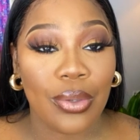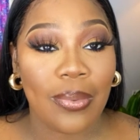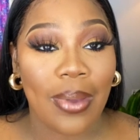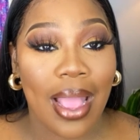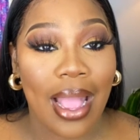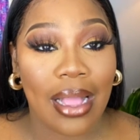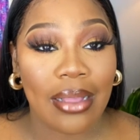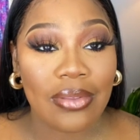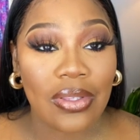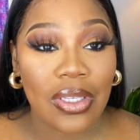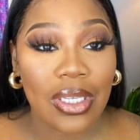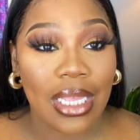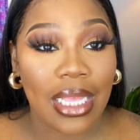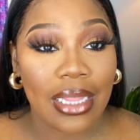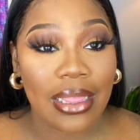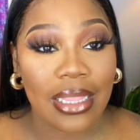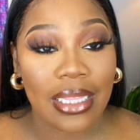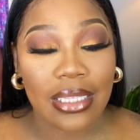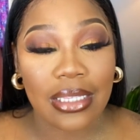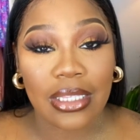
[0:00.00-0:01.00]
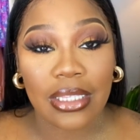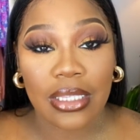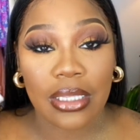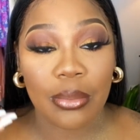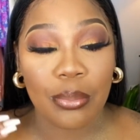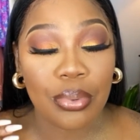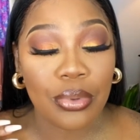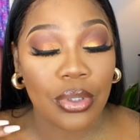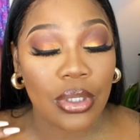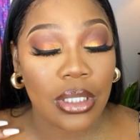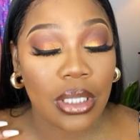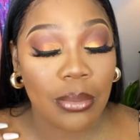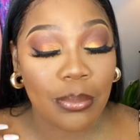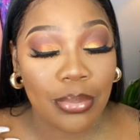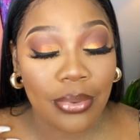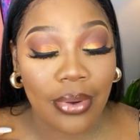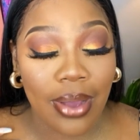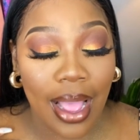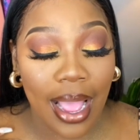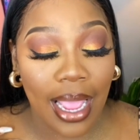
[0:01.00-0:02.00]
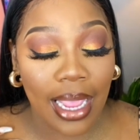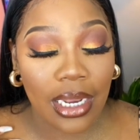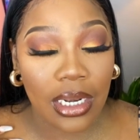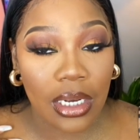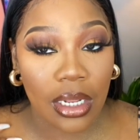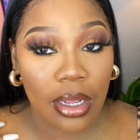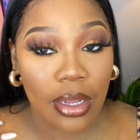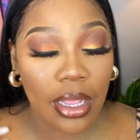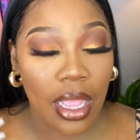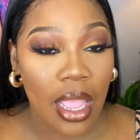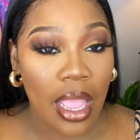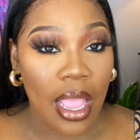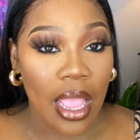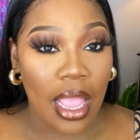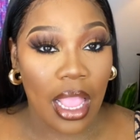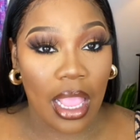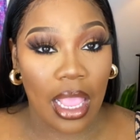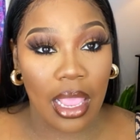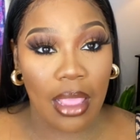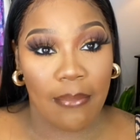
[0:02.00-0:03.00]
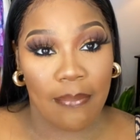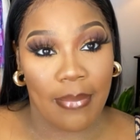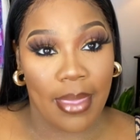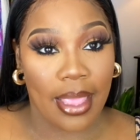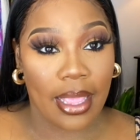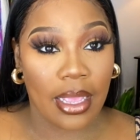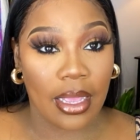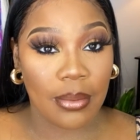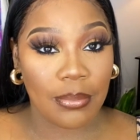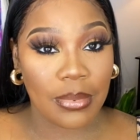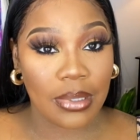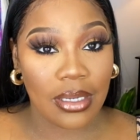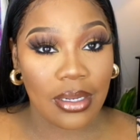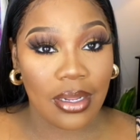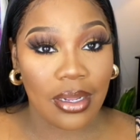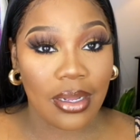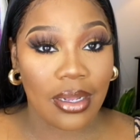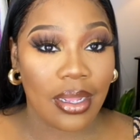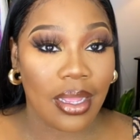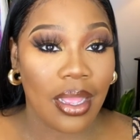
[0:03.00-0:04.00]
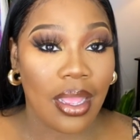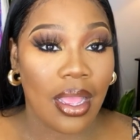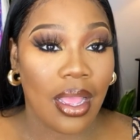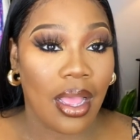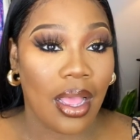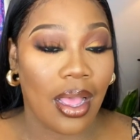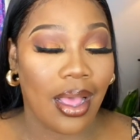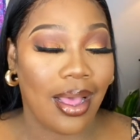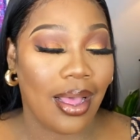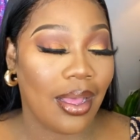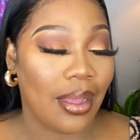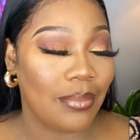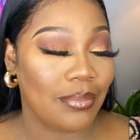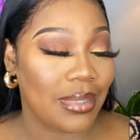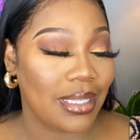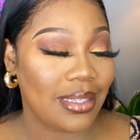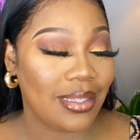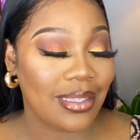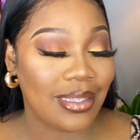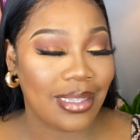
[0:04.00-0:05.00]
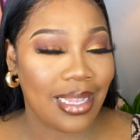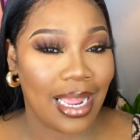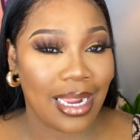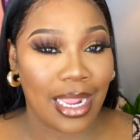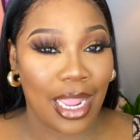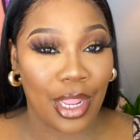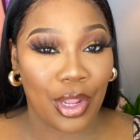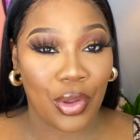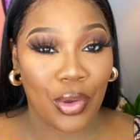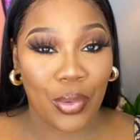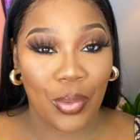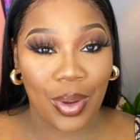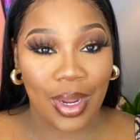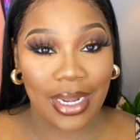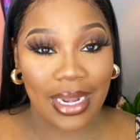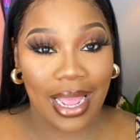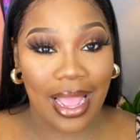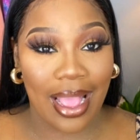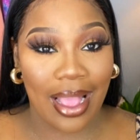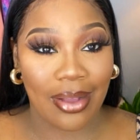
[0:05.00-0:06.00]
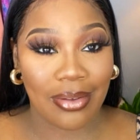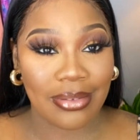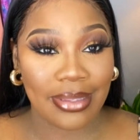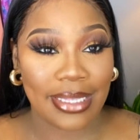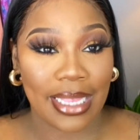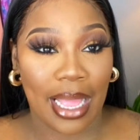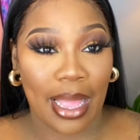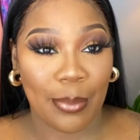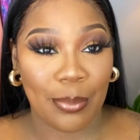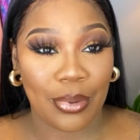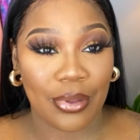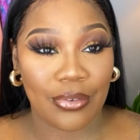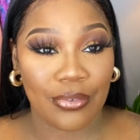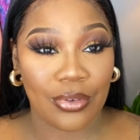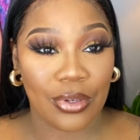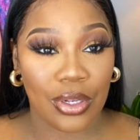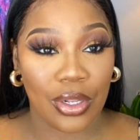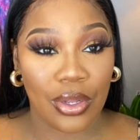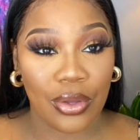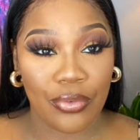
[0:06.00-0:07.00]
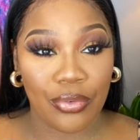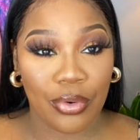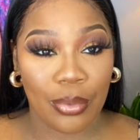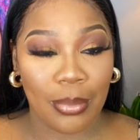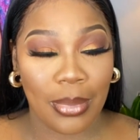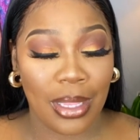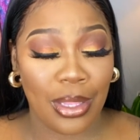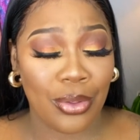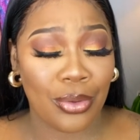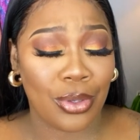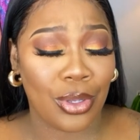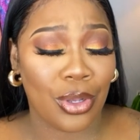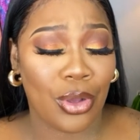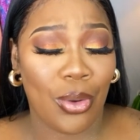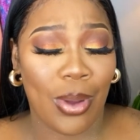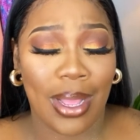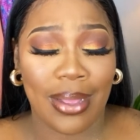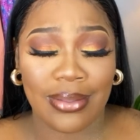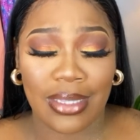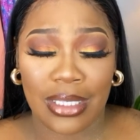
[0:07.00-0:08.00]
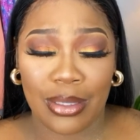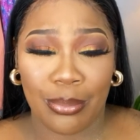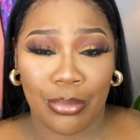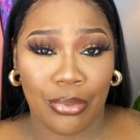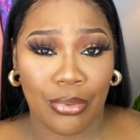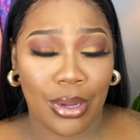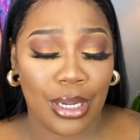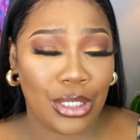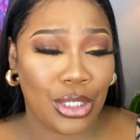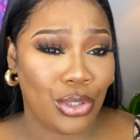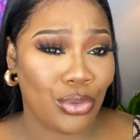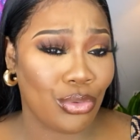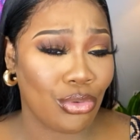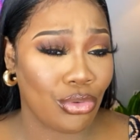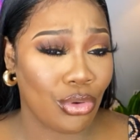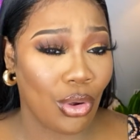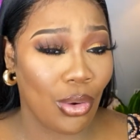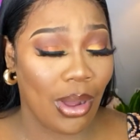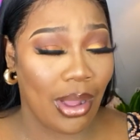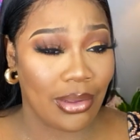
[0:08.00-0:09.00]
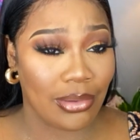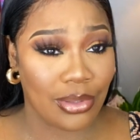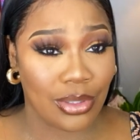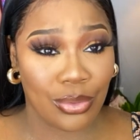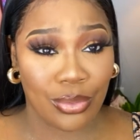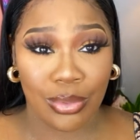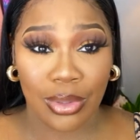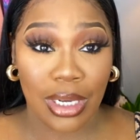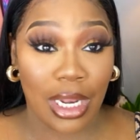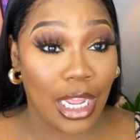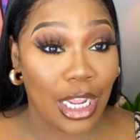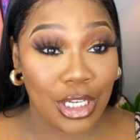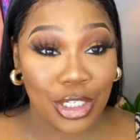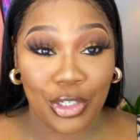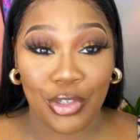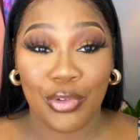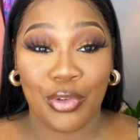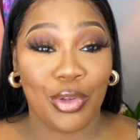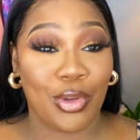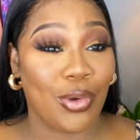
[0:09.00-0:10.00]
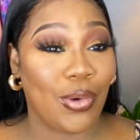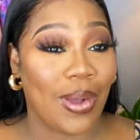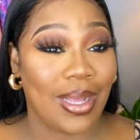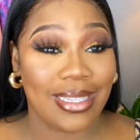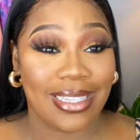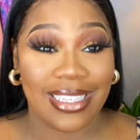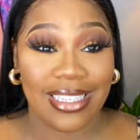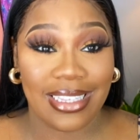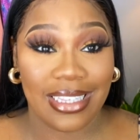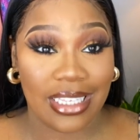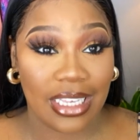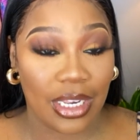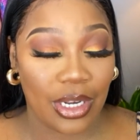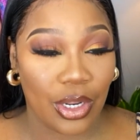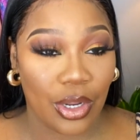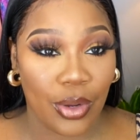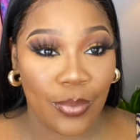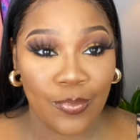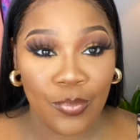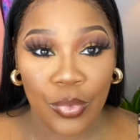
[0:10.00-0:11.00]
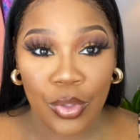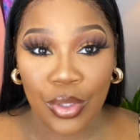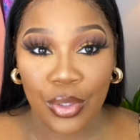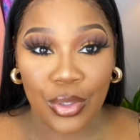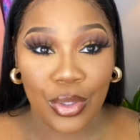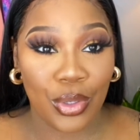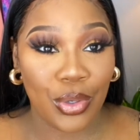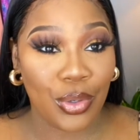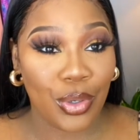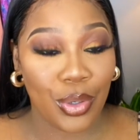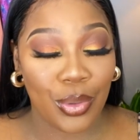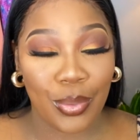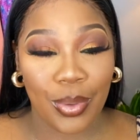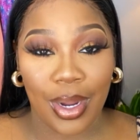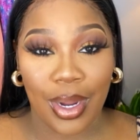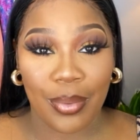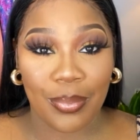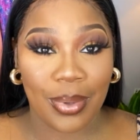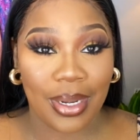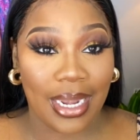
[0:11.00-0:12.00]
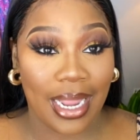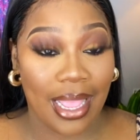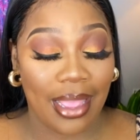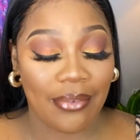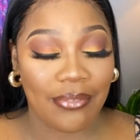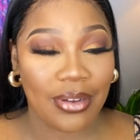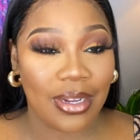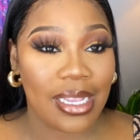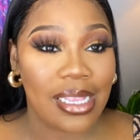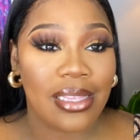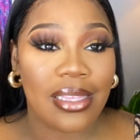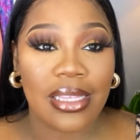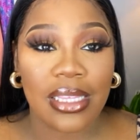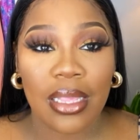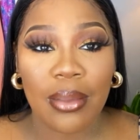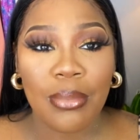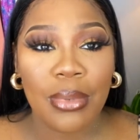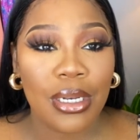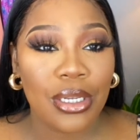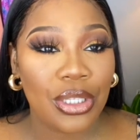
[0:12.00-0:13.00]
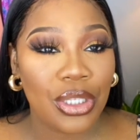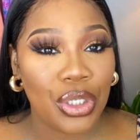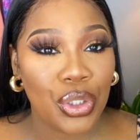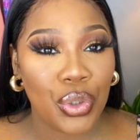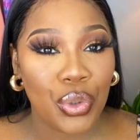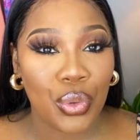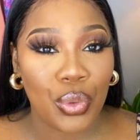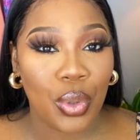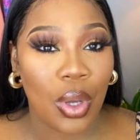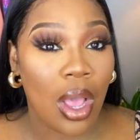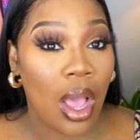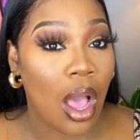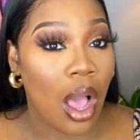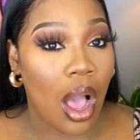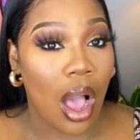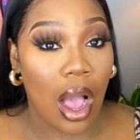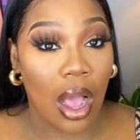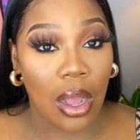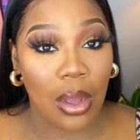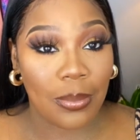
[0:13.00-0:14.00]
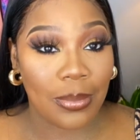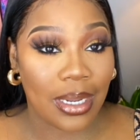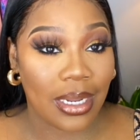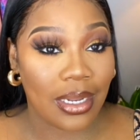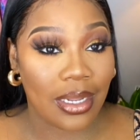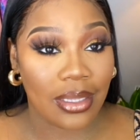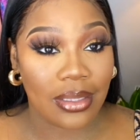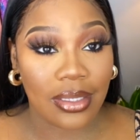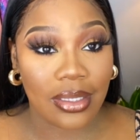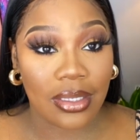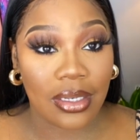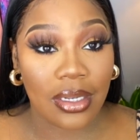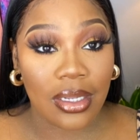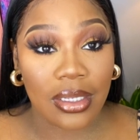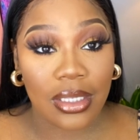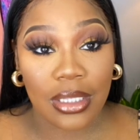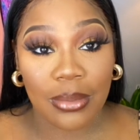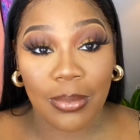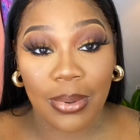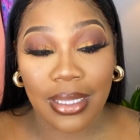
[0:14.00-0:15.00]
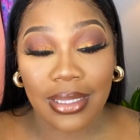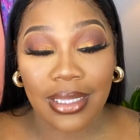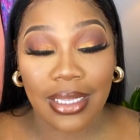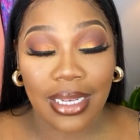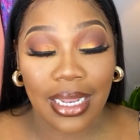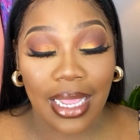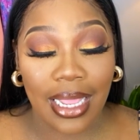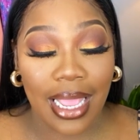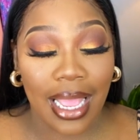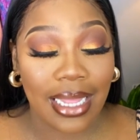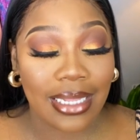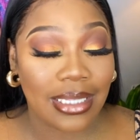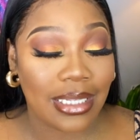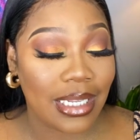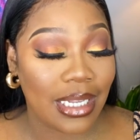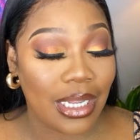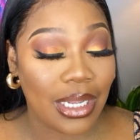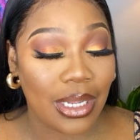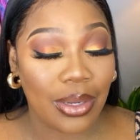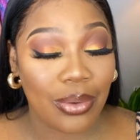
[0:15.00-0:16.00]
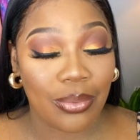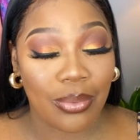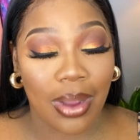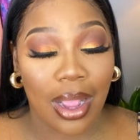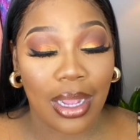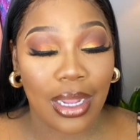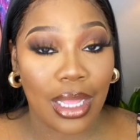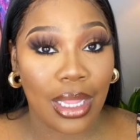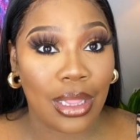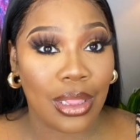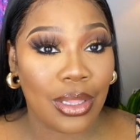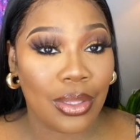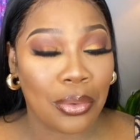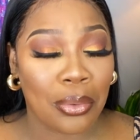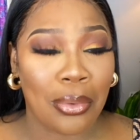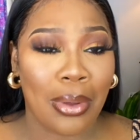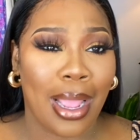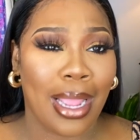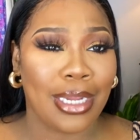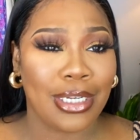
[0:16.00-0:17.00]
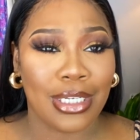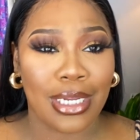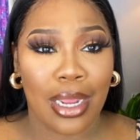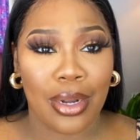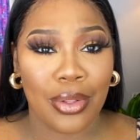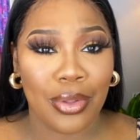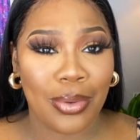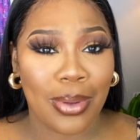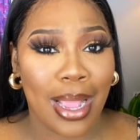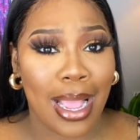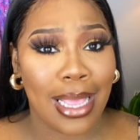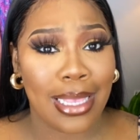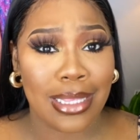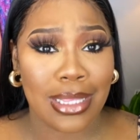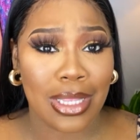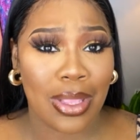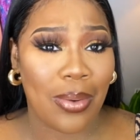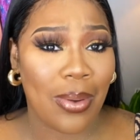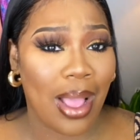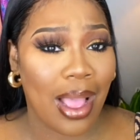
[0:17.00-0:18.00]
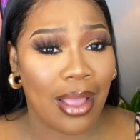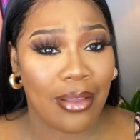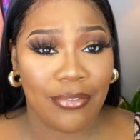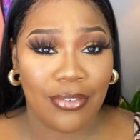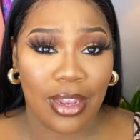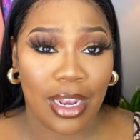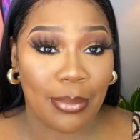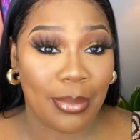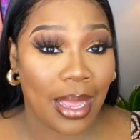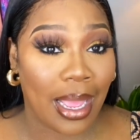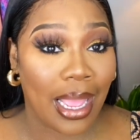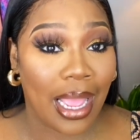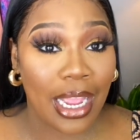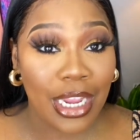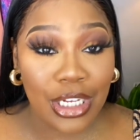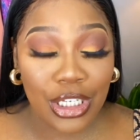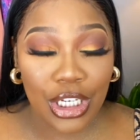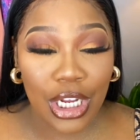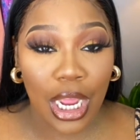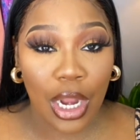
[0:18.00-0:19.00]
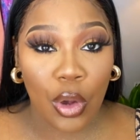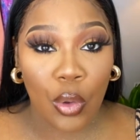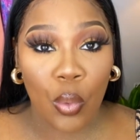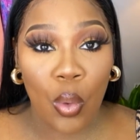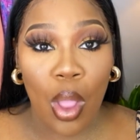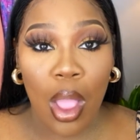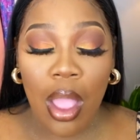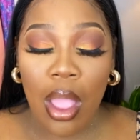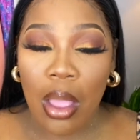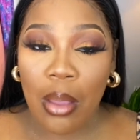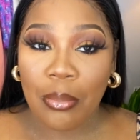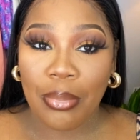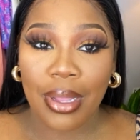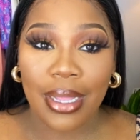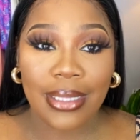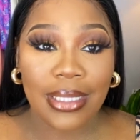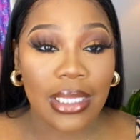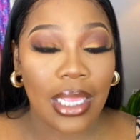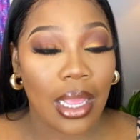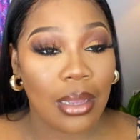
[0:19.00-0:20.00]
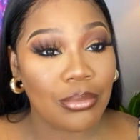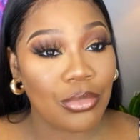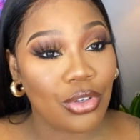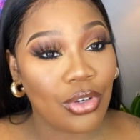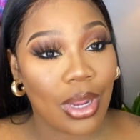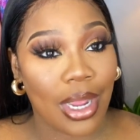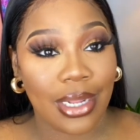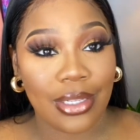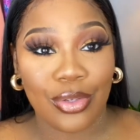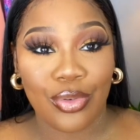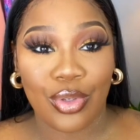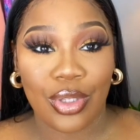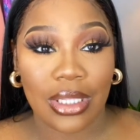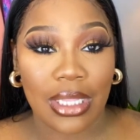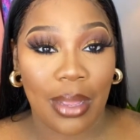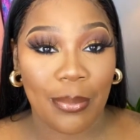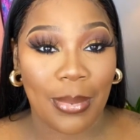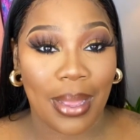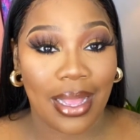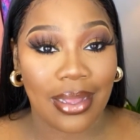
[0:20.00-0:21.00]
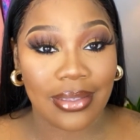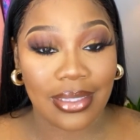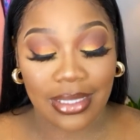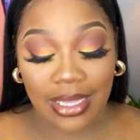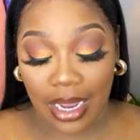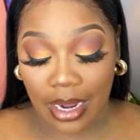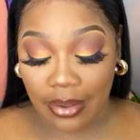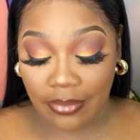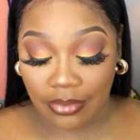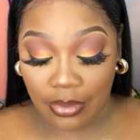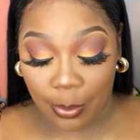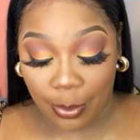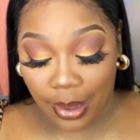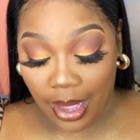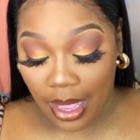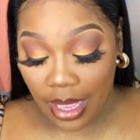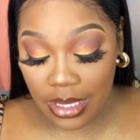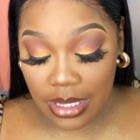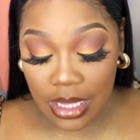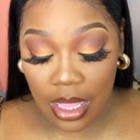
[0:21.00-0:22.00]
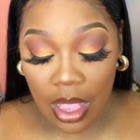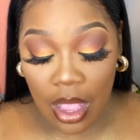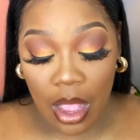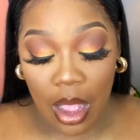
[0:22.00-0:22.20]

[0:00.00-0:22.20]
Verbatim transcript: you how to get this simple simple eye look and makeup look um, this is like a going out type of look for me you can go out to brunch you can go out to lunch you can go out to dinner you can wear it whenever. It's similar to all my other looks, but today I did rock a little eyeshadow. You guys know how I feel about eyeshadow, but I'm trying to step outside of the box.